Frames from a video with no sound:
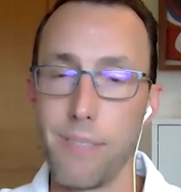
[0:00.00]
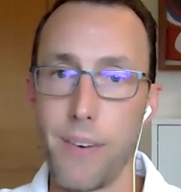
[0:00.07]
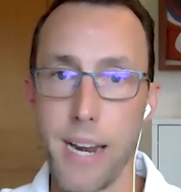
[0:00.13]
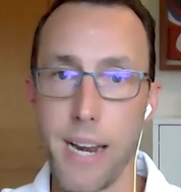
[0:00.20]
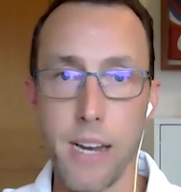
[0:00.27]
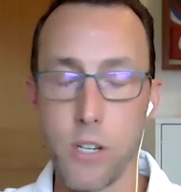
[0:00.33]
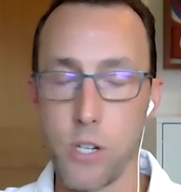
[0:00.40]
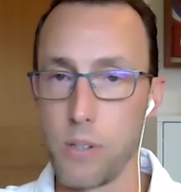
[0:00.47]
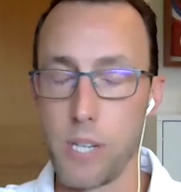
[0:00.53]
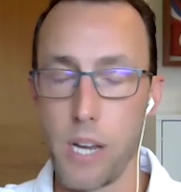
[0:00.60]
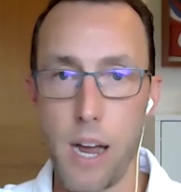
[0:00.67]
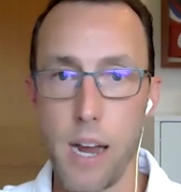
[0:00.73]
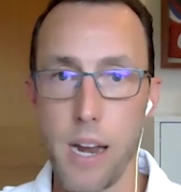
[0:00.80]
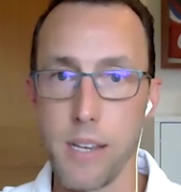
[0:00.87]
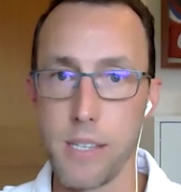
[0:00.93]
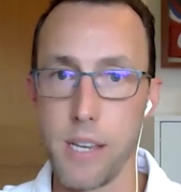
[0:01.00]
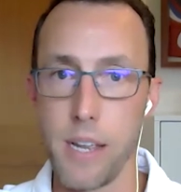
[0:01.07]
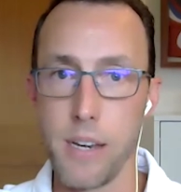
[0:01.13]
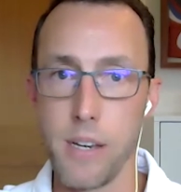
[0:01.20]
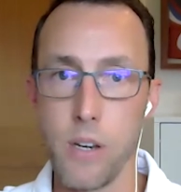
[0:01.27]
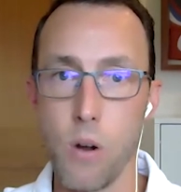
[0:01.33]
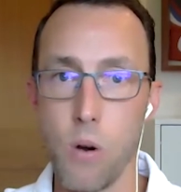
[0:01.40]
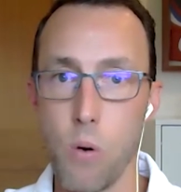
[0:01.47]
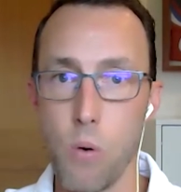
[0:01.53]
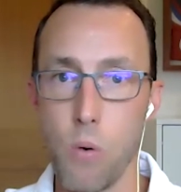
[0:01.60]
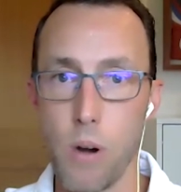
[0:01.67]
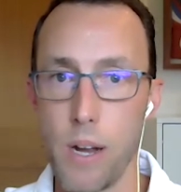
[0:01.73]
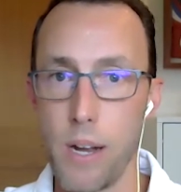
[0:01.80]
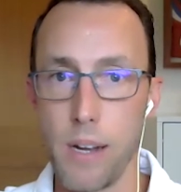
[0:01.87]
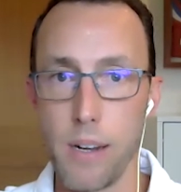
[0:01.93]
financial ties and
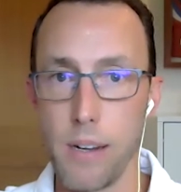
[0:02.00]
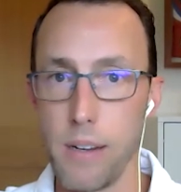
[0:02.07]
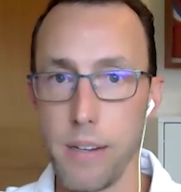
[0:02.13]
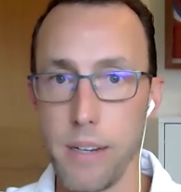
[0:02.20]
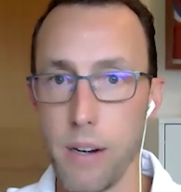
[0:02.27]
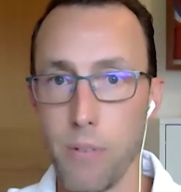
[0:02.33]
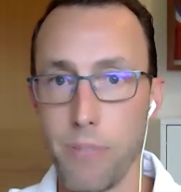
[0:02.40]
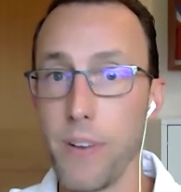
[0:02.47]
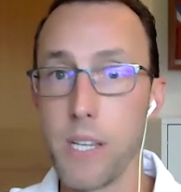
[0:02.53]
no